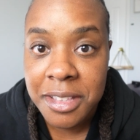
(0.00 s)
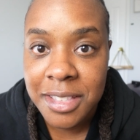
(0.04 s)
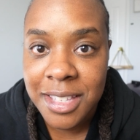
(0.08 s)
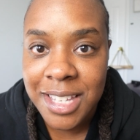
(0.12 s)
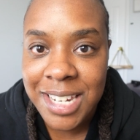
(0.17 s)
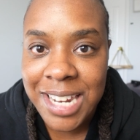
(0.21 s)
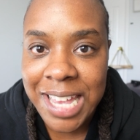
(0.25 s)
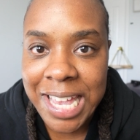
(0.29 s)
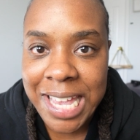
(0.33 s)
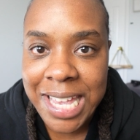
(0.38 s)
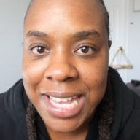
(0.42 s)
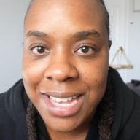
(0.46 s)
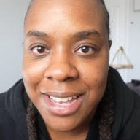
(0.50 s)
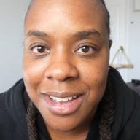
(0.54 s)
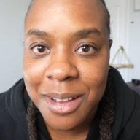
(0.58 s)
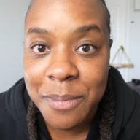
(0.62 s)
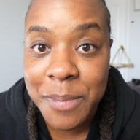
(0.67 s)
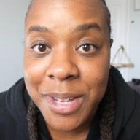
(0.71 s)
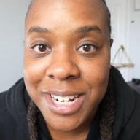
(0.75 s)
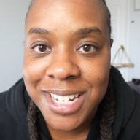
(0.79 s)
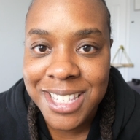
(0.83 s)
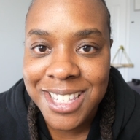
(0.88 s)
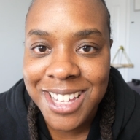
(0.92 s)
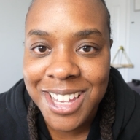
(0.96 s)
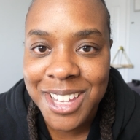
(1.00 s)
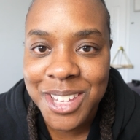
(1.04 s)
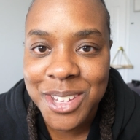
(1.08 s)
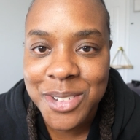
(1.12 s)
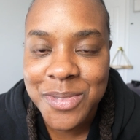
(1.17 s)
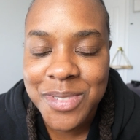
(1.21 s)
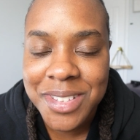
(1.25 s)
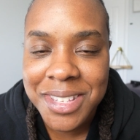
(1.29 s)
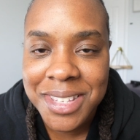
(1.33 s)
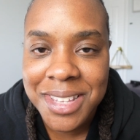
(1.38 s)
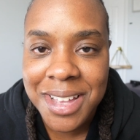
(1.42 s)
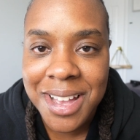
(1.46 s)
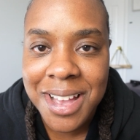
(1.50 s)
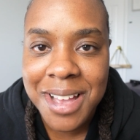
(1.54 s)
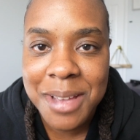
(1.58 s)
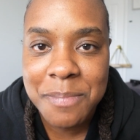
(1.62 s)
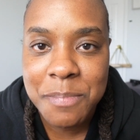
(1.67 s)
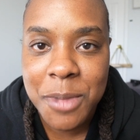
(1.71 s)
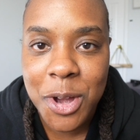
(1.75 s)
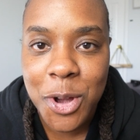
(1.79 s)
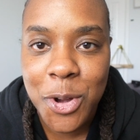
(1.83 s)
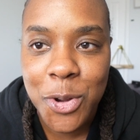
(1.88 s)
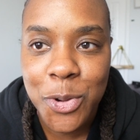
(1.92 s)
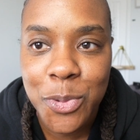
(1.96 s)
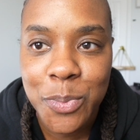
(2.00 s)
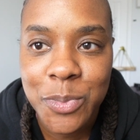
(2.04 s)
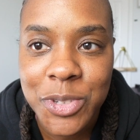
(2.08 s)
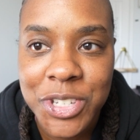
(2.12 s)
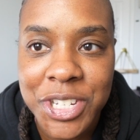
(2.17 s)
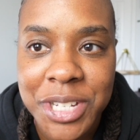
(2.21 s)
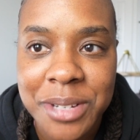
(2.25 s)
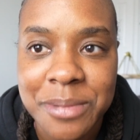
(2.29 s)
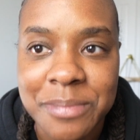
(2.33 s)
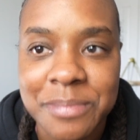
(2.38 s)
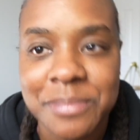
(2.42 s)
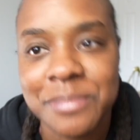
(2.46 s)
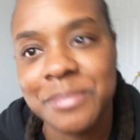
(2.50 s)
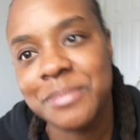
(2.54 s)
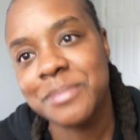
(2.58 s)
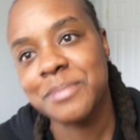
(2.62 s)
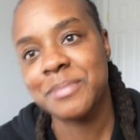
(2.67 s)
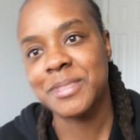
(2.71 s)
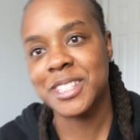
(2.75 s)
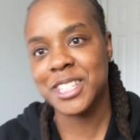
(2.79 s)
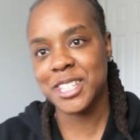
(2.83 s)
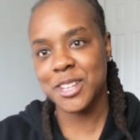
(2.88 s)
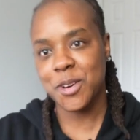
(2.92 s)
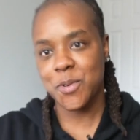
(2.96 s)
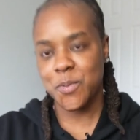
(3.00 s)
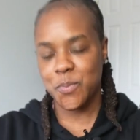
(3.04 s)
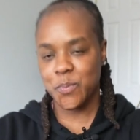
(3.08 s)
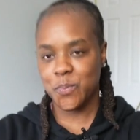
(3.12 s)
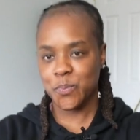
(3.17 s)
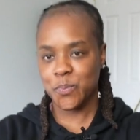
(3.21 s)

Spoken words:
Today, I'm gonna take you inside my home gym. Let's go.